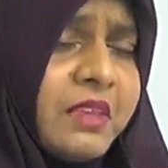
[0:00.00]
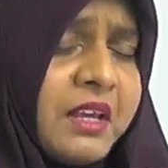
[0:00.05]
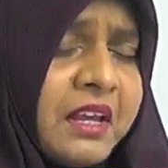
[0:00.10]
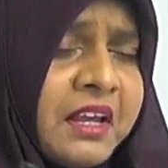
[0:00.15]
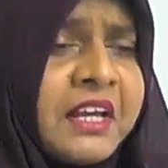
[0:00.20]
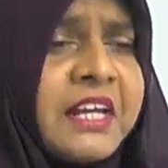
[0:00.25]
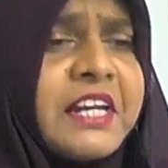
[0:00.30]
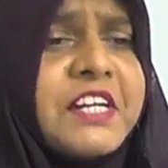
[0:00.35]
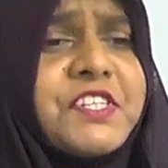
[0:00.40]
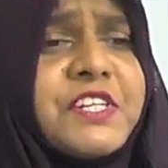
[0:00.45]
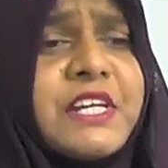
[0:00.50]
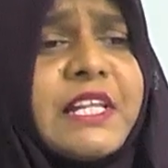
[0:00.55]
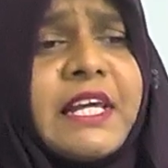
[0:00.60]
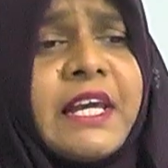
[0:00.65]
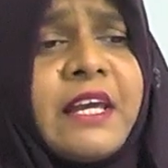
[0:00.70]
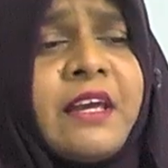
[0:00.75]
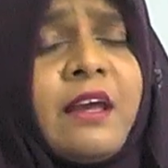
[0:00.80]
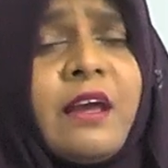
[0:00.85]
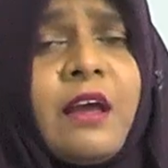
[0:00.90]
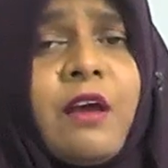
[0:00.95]

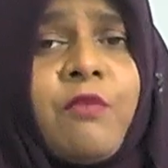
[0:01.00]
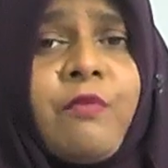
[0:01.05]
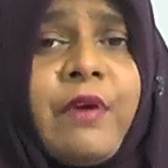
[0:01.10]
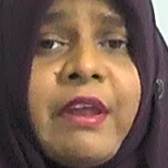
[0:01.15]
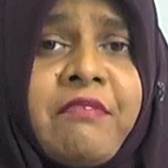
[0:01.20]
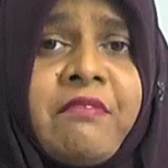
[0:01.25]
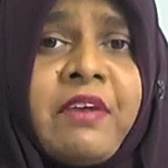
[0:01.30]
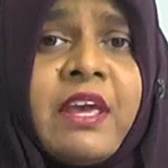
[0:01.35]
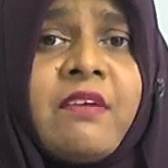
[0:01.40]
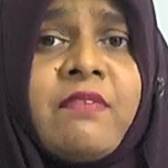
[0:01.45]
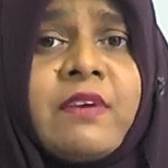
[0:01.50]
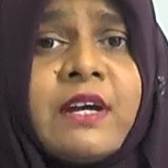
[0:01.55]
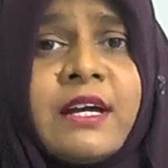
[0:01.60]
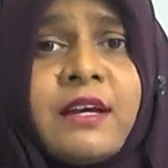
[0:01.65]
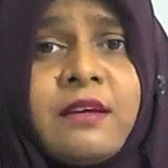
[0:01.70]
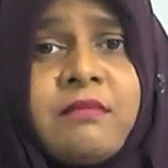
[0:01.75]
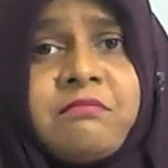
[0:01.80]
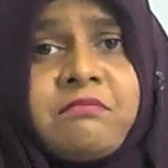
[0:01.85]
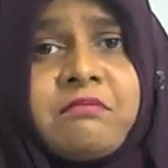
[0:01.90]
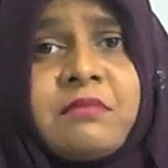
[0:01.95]
initially when we were
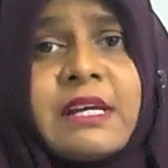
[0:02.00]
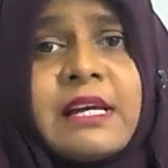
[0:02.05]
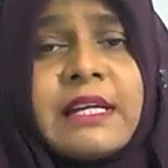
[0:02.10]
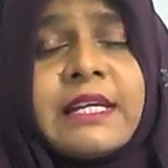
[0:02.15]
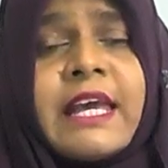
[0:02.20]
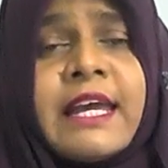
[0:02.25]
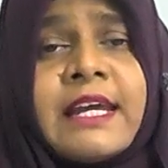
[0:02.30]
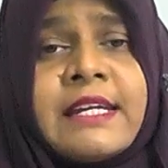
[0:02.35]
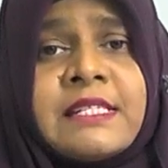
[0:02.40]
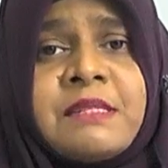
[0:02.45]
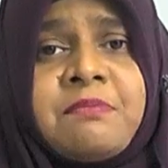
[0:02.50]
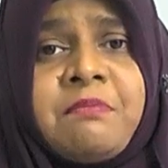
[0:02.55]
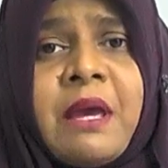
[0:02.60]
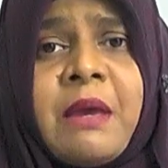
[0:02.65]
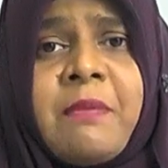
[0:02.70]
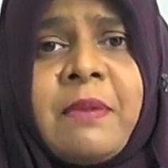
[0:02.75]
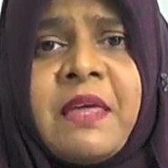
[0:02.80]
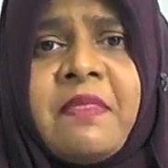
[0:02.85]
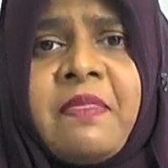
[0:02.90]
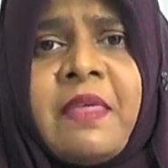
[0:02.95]
kids,
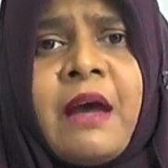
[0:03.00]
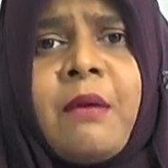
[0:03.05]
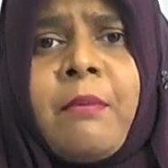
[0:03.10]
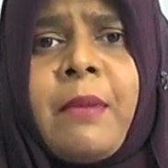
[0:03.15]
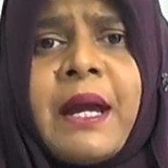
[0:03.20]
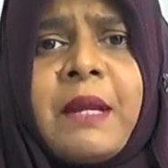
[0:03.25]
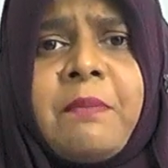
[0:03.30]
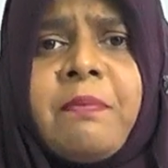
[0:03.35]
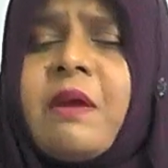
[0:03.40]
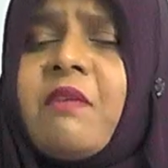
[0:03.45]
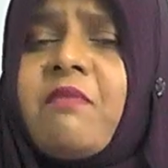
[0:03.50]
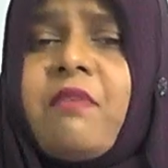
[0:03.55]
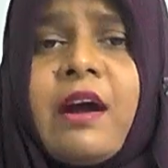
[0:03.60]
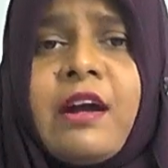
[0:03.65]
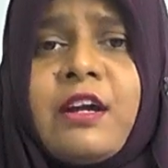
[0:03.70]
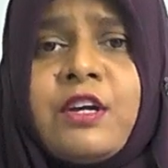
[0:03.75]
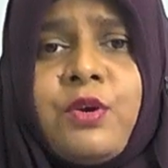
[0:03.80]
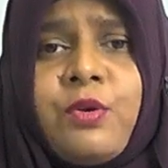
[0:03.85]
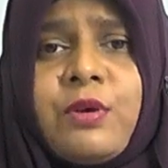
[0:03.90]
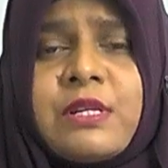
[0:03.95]
maybe there might be
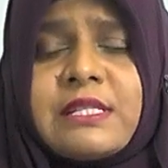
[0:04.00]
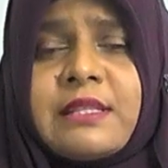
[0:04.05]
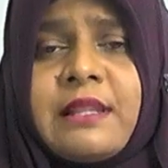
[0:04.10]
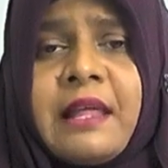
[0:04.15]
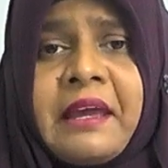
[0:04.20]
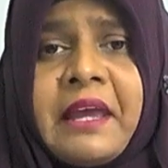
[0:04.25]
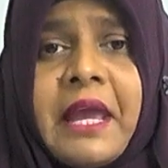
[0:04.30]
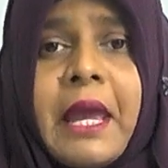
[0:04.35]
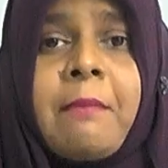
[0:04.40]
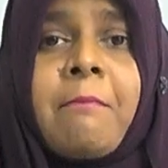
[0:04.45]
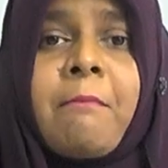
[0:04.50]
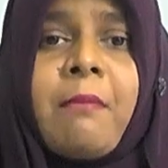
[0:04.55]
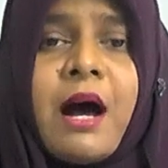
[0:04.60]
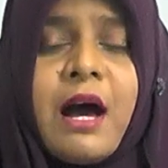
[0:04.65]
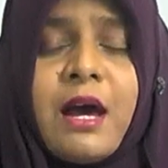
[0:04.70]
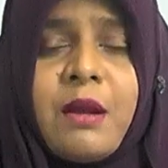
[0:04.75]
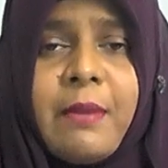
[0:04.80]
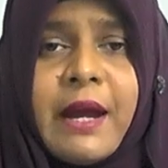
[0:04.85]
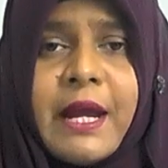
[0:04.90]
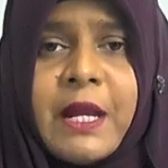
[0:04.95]
1 dose like
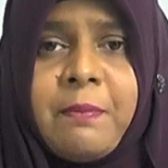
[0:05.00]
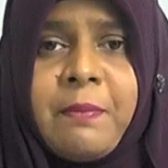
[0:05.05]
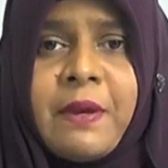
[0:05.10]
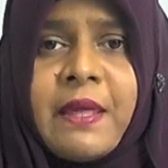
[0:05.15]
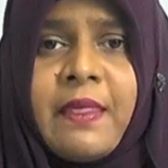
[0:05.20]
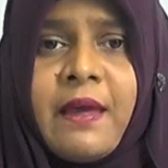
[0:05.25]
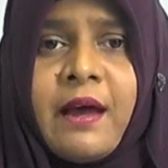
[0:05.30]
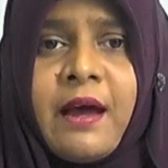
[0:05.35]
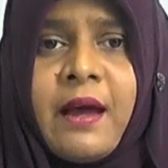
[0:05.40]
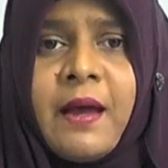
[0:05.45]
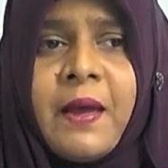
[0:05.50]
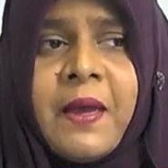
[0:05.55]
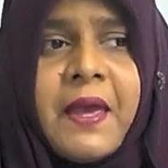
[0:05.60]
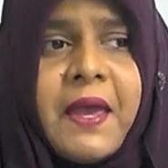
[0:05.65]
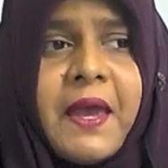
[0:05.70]
MR might be there,